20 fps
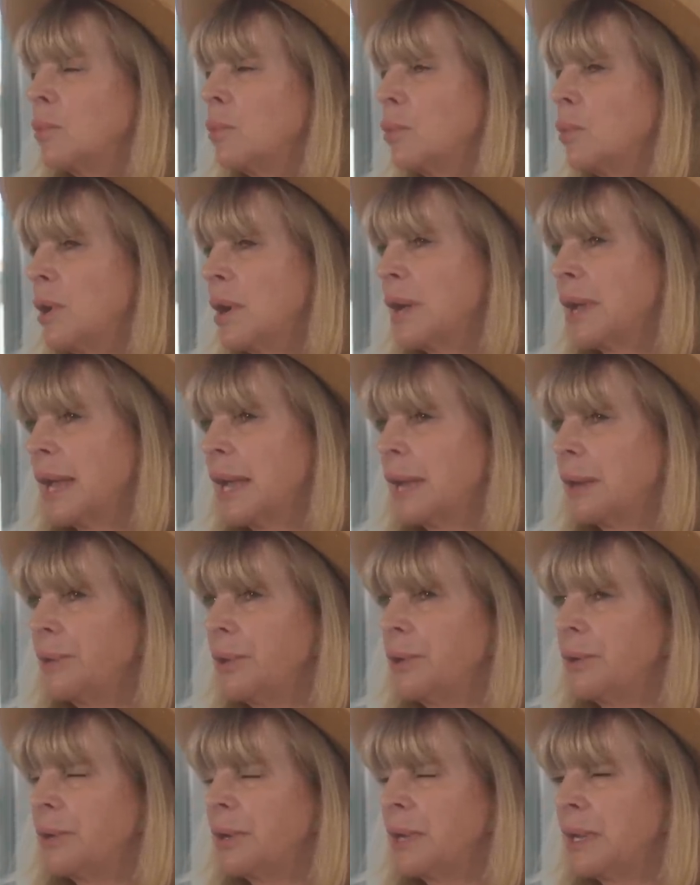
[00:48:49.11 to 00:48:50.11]
Work out
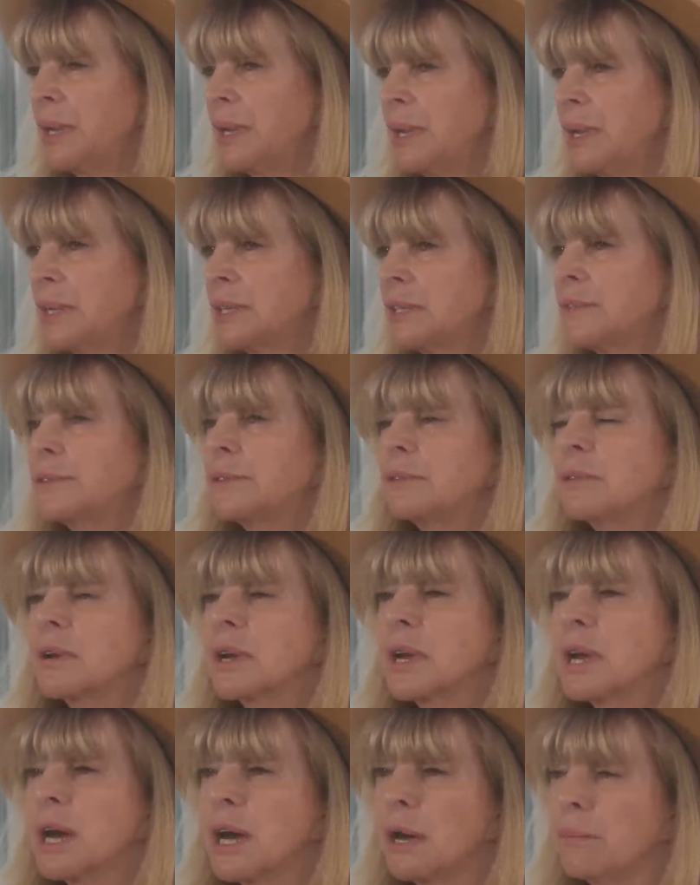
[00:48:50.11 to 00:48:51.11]
your needs. Feel
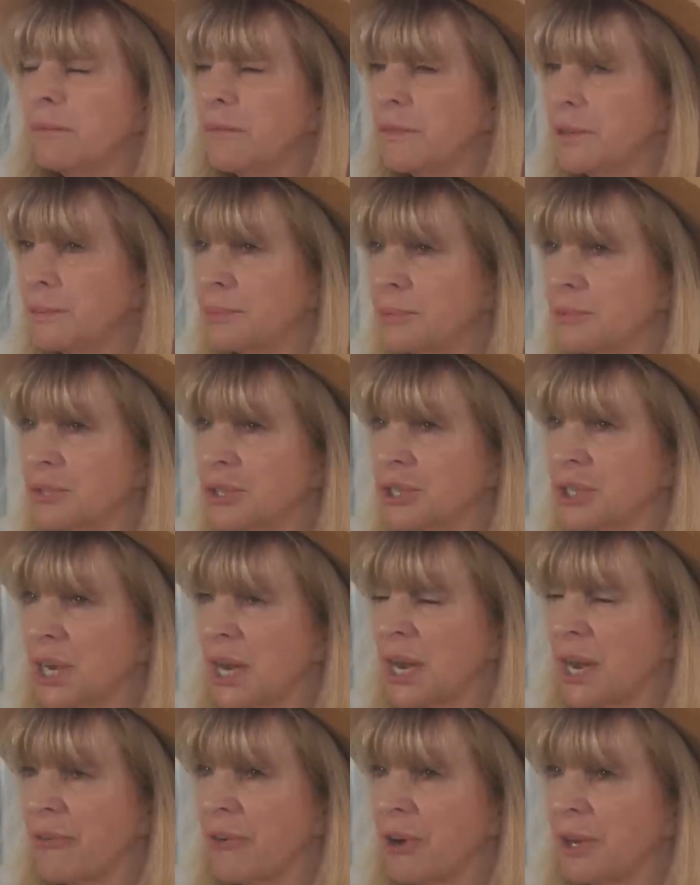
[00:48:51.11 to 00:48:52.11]
comfortable
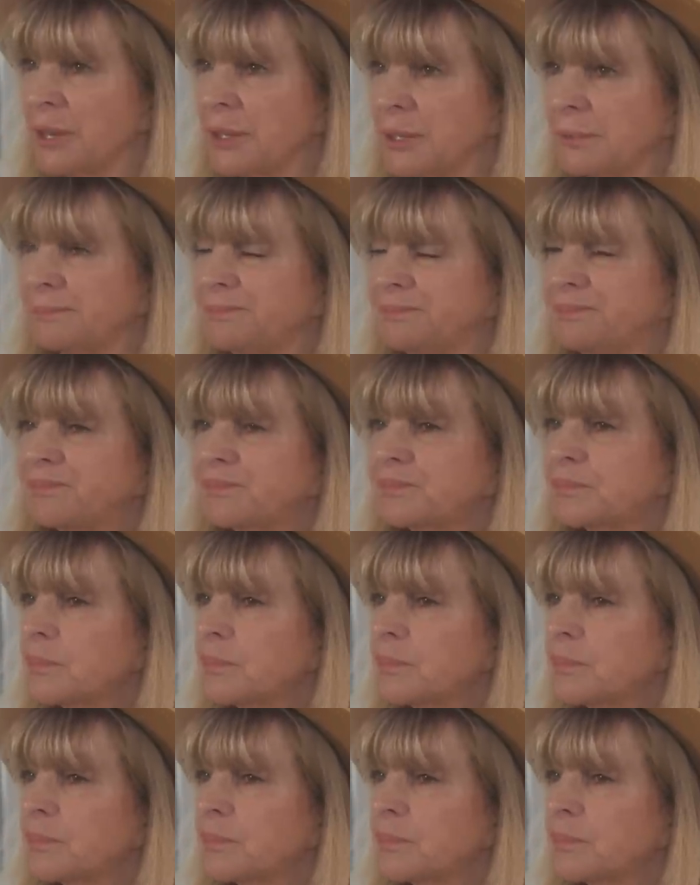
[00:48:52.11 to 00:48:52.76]
sharing them.